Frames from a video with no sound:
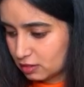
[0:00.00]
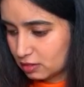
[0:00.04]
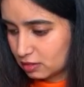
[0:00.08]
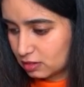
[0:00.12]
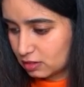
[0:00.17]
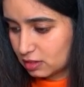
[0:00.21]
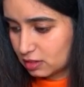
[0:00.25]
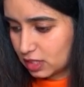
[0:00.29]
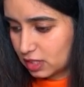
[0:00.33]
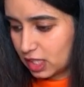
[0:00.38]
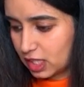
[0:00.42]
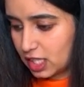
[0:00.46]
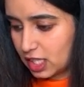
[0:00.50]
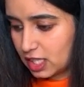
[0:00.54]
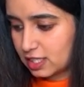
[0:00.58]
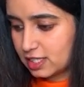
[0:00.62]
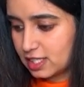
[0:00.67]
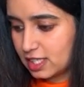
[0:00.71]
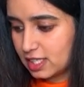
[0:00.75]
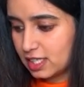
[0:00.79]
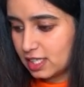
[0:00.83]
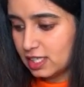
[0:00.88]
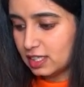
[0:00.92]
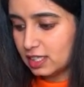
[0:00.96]
And I'll
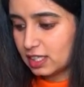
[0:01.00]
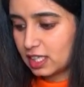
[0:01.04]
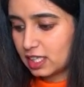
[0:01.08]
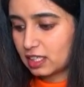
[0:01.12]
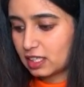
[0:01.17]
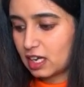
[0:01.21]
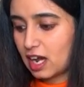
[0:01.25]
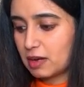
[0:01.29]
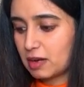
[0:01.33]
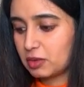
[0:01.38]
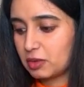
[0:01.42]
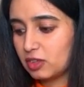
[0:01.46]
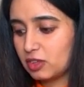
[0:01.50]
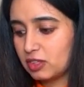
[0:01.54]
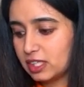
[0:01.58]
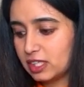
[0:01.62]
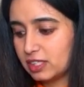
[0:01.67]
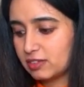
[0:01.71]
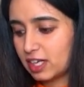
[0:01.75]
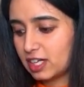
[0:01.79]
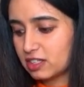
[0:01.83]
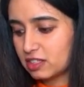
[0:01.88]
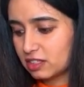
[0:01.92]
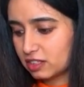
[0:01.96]
see that I'm only
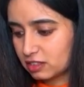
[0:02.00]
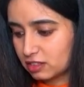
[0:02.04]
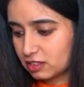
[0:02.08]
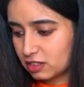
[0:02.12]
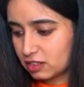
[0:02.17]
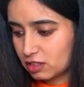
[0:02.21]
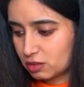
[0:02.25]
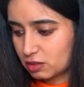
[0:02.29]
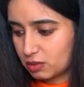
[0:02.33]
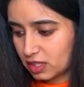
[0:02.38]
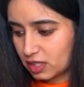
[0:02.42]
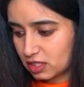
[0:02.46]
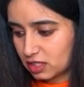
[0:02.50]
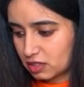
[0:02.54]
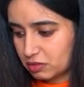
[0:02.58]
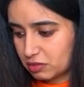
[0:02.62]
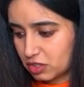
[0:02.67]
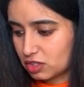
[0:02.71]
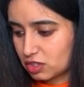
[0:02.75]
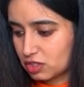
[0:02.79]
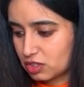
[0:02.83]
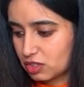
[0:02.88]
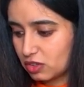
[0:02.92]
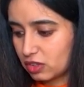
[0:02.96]
rendering this once, which is
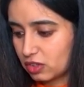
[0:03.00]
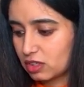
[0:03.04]
good.